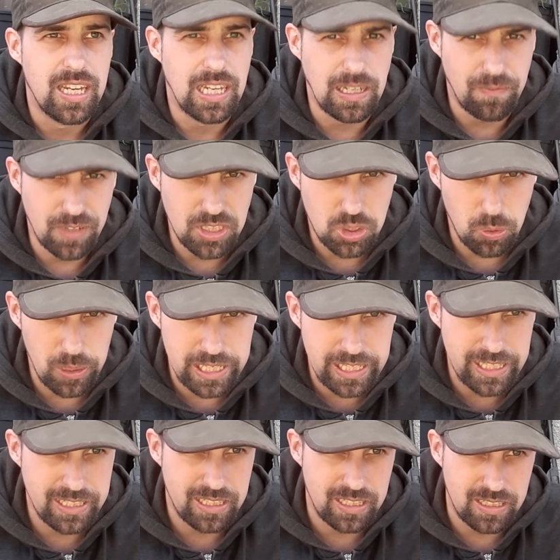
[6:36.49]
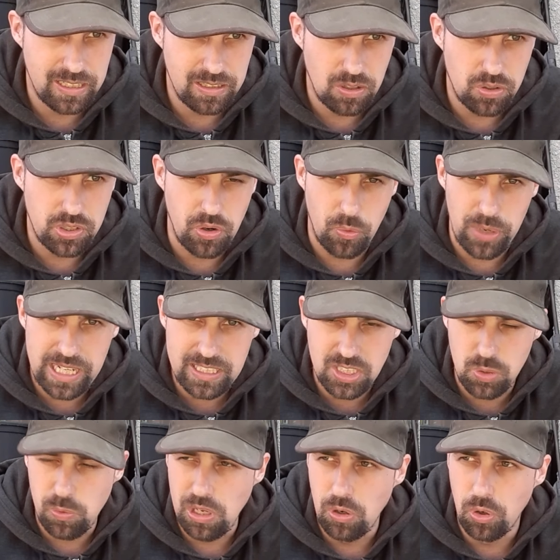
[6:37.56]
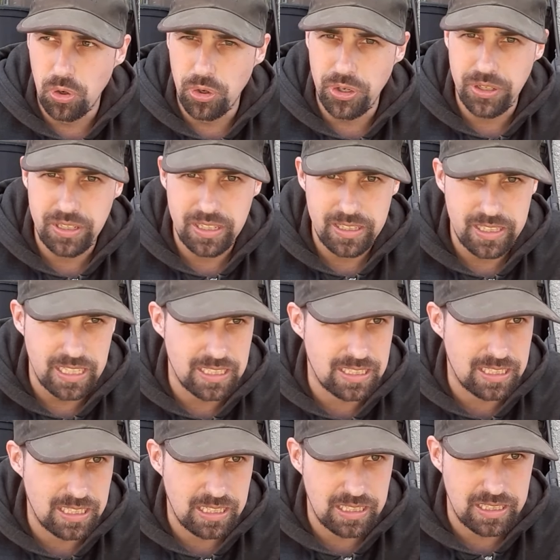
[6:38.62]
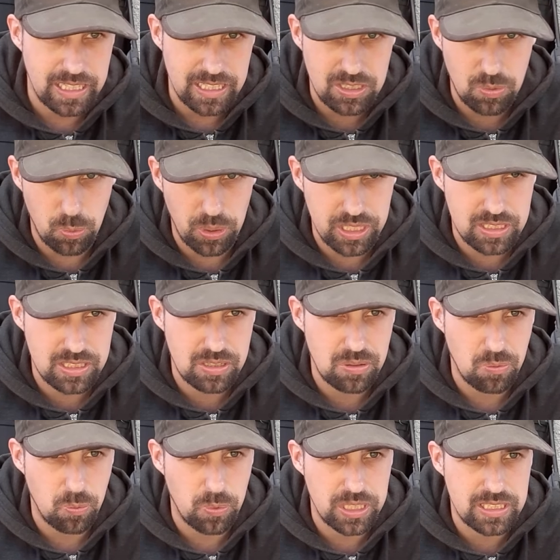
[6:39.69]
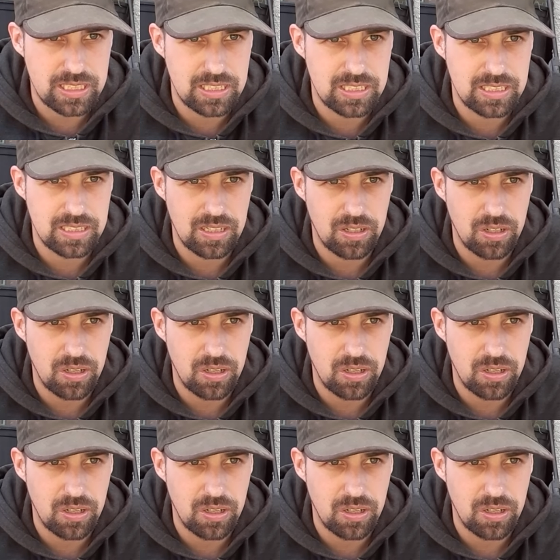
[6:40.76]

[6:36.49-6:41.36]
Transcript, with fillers: eventually the rats will learn that that what's what's